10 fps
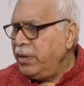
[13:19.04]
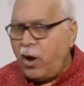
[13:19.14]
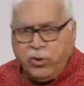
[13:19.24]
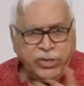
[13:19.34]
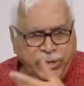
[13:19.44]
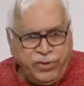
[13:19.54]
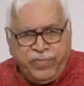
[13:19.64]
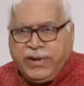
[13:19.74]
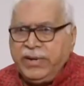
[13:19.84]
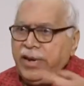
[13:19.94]
How is it
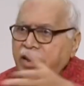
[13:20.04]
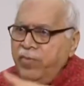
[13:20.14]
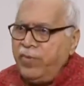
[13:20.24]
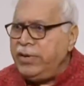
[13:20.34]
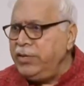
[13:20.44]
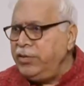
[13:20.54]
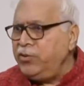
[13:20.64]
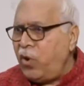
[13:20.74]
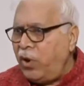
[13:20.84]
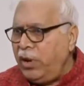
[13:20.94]
defecting anyone in
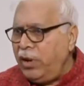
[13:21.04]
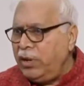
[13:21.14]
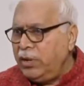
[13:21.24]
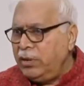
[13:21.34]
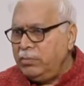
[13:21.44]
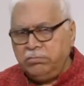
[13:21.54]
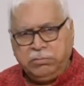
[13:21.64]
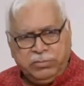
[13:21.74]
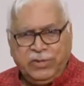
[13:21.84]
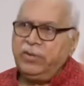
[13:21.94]
this hall?
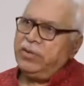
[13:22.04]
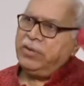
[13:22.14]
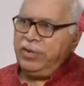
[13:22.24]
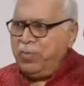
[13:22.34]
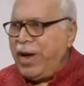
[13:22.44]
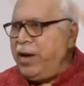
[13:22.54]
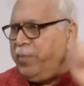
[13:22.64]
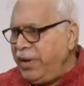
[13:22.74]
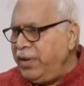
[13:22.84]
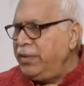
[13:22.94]
Uh, it
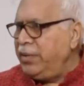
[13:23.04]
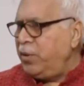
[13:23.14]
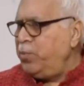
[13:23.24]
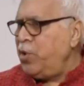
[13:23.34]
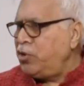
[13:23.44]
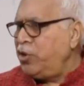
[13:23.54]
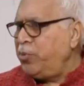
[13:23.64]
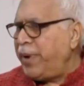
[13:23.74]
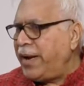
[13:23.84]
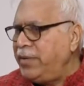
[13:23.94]
might be the
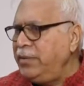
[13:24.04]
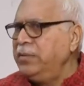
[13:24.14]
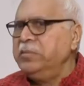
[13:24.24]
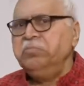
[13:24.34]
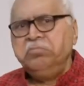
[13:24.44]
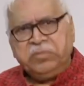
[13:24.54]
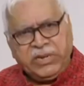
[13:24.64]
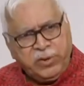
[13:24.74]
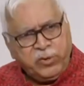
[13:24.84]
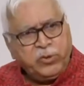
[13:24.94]
obnoxious practice,
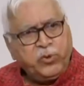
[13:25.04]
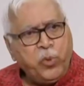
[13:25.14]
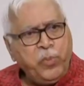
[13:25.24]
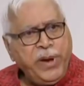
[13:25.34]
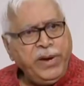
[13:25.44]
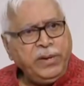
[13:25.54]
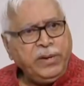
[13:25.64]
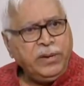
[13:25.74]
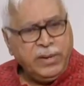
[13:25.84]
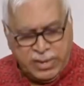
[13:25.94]
but so be
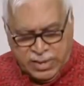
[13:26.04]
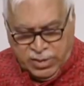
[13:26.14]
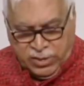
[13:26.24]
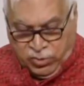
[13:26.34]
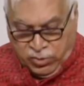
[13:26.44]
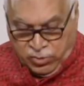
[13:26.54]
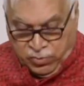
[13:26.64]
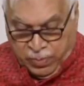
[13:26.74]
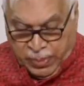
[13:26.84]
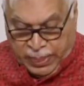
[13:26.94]
it.
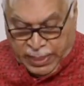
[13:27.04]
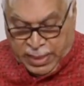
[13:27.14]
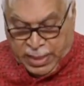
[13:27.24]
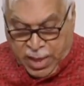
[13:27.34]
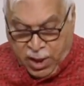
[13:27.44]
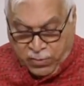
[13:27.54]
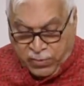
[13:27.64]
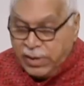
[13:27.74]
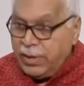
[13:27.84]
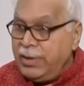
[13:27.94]
So
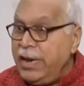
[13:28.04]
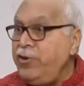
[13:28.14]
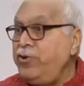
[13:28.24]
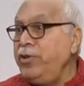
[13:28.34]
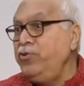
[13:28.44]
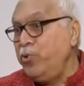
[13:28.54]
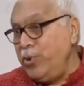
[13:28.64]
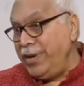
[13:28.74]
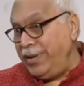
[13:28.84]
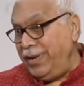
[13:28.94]
now, nation
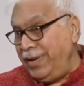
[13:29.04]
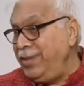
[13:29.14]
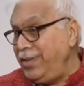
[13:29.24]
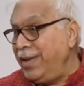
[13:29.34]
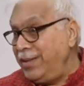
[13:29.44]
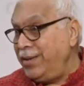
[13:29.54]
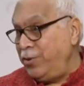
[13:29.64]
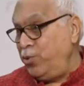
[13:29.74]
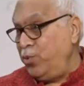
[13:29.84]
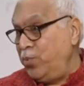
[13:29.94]
unity is the other
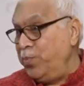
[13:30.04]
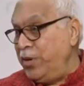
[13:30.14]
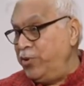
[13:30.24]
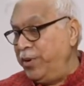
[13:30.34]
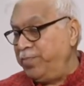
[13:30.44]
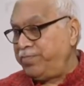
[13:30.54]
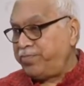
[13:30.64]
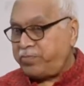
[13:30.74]
issue mentioned.